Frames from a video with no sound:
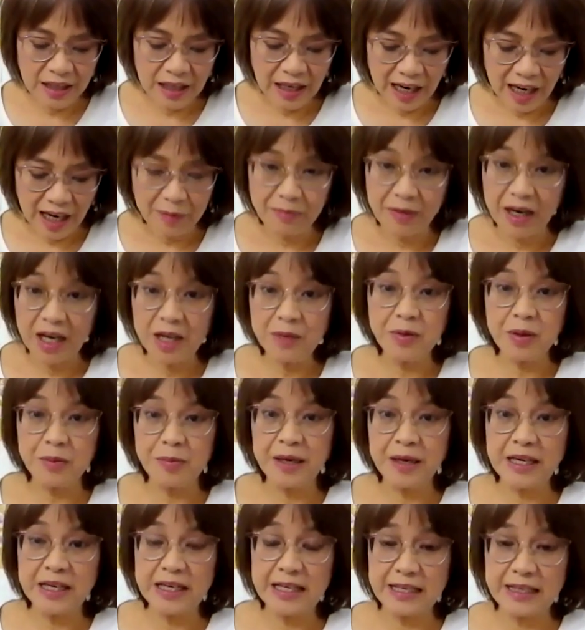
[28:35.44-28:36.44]
I might be
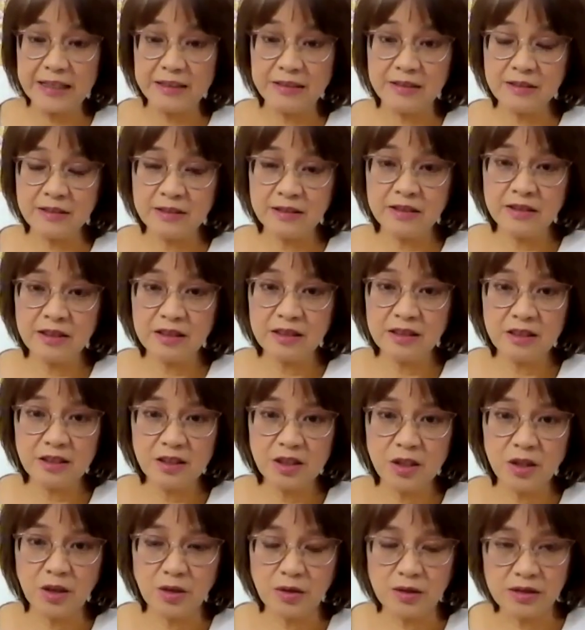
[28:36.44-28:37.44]
picking,
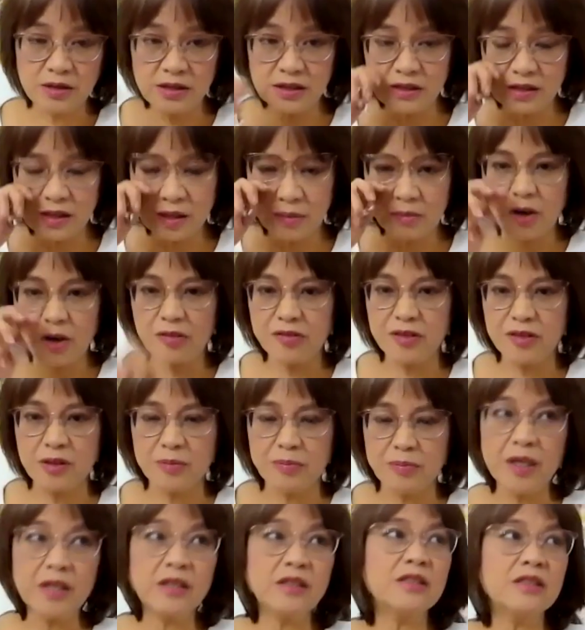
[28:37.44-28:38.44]
some of
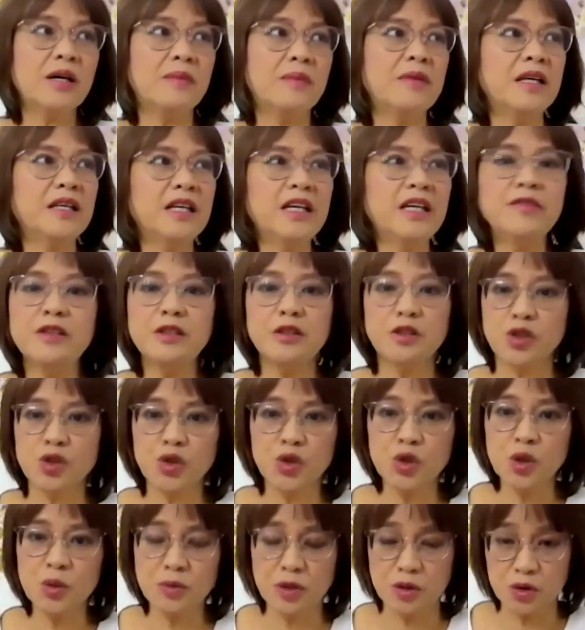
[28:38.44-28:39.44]
because I mean, even the
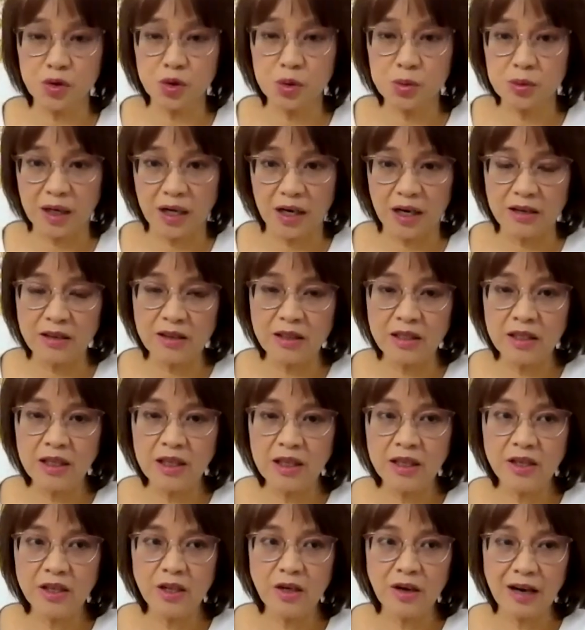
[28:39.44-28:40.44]
Zoom are,
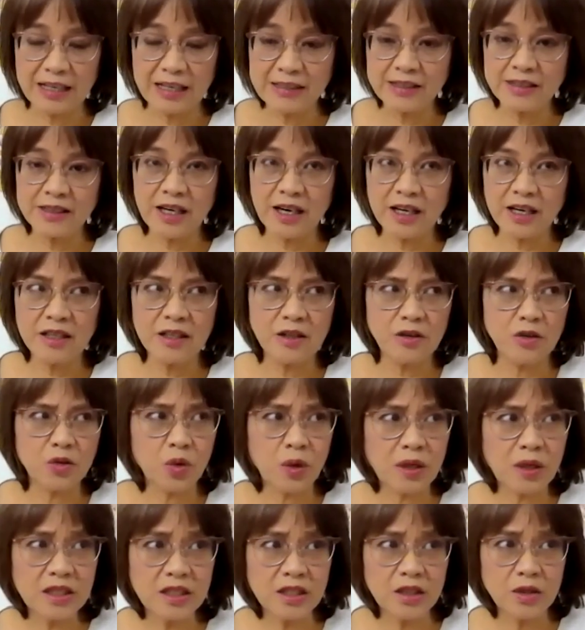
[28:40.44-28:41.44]
I started in
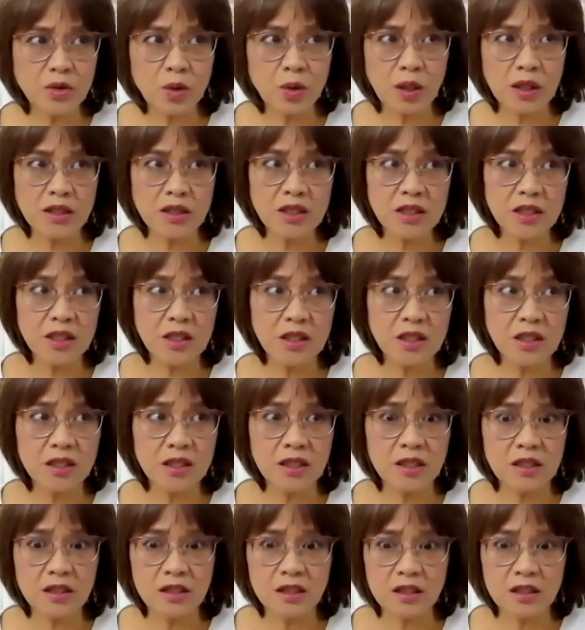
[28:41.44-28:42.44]

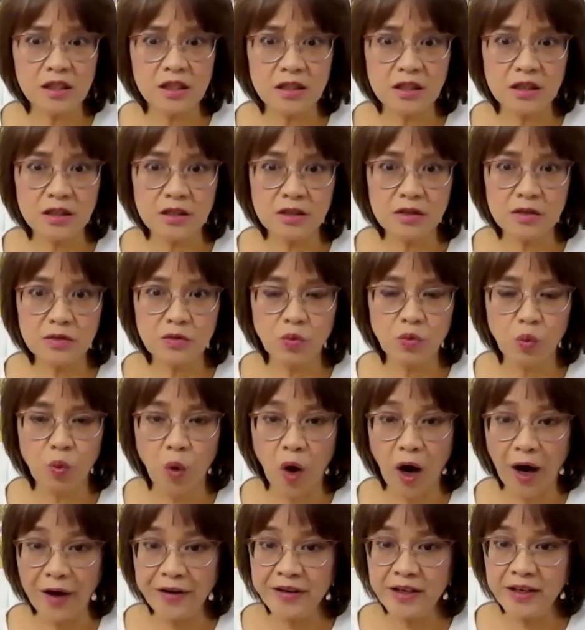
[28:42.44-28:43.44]

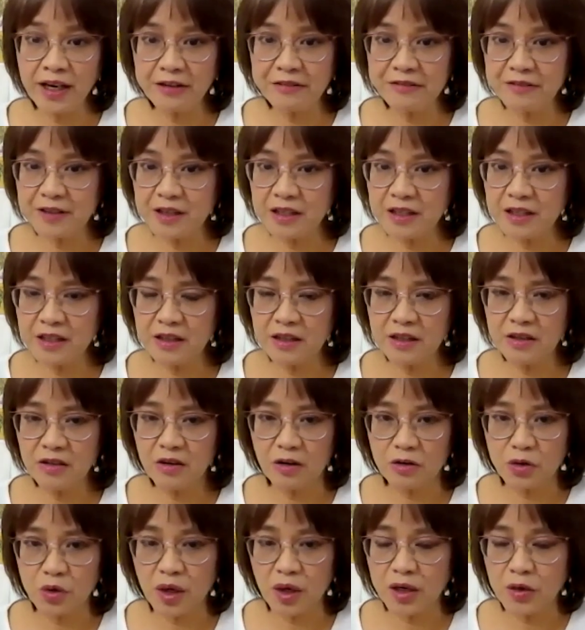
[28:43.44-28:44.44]
2021, I think,
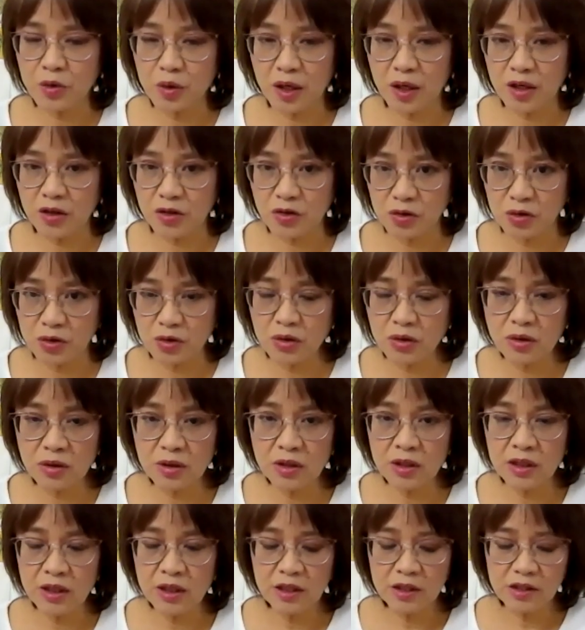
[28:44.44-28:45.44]
or 2022.
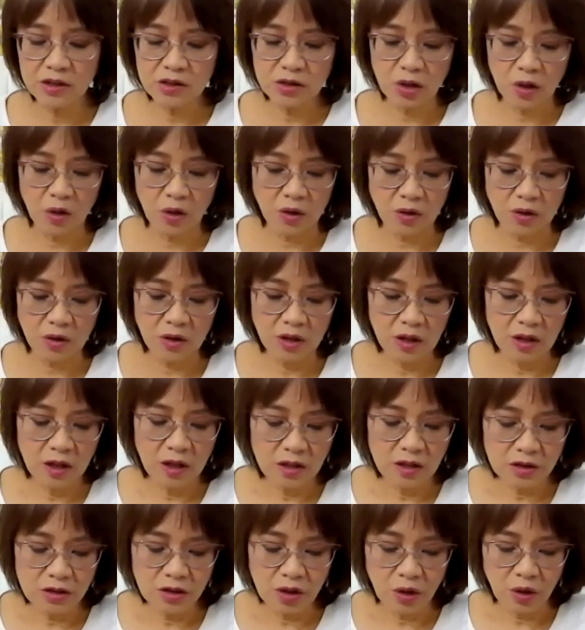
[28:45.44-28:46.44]
So
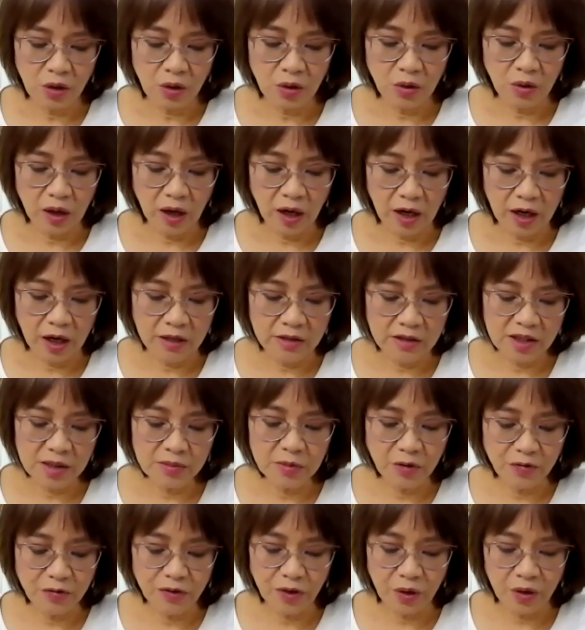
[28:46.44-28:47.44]
some
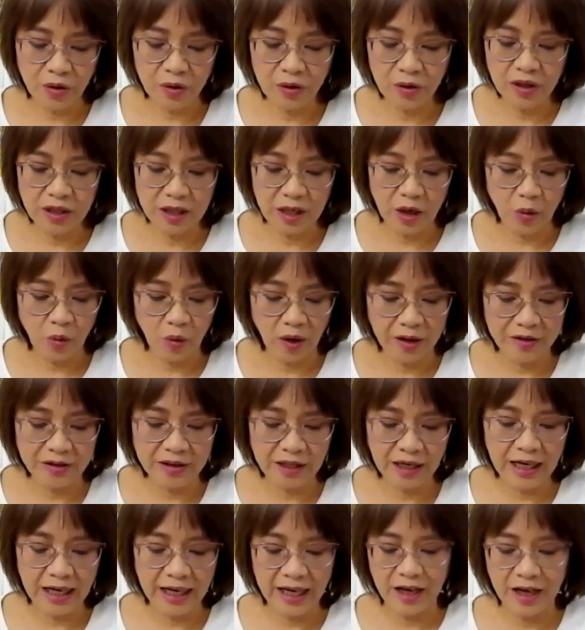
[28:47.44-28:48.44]
of the earlier one
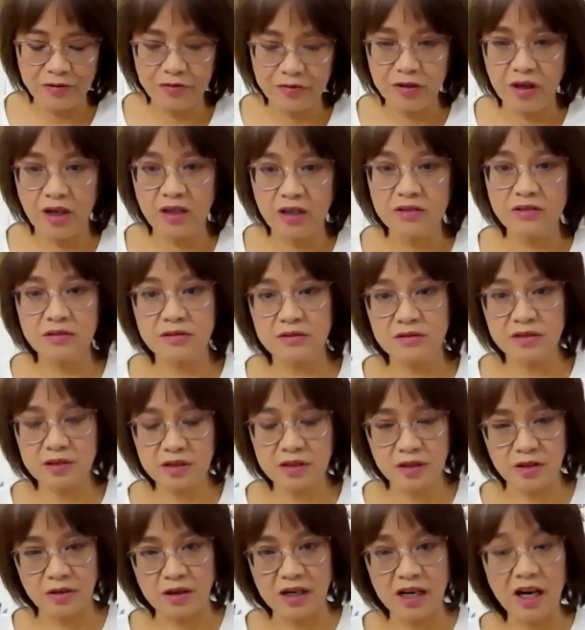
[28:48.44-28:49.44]
that I have not,
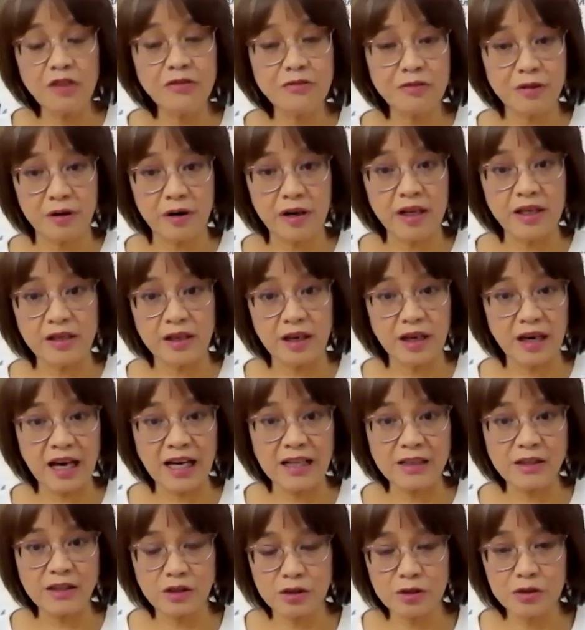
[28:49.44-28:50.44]
covered in the
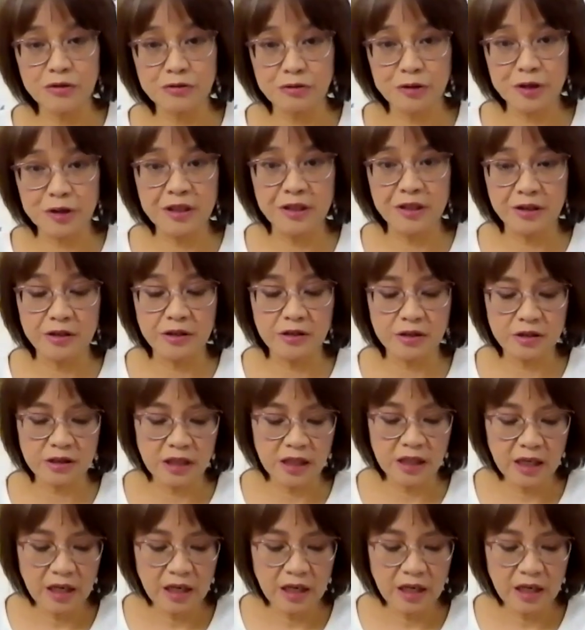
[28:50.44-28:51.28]
last 2, 3 years,